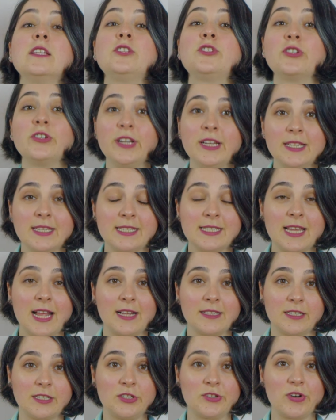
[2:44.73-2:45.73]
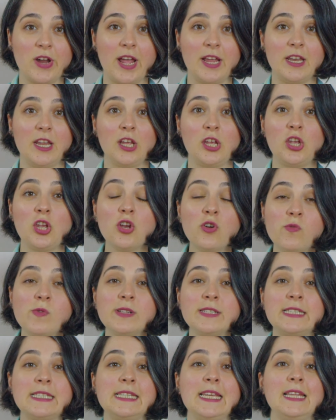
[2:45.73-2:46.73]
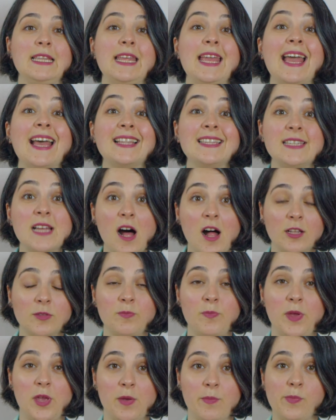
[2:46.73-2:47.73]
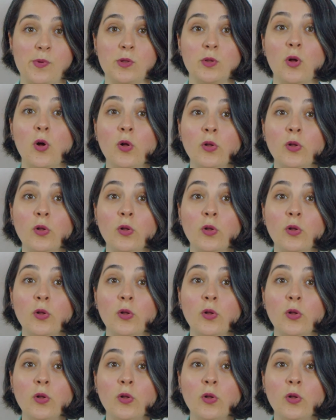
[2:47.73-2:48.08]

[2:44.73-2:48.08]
During the CELTA training, you will see the adult people.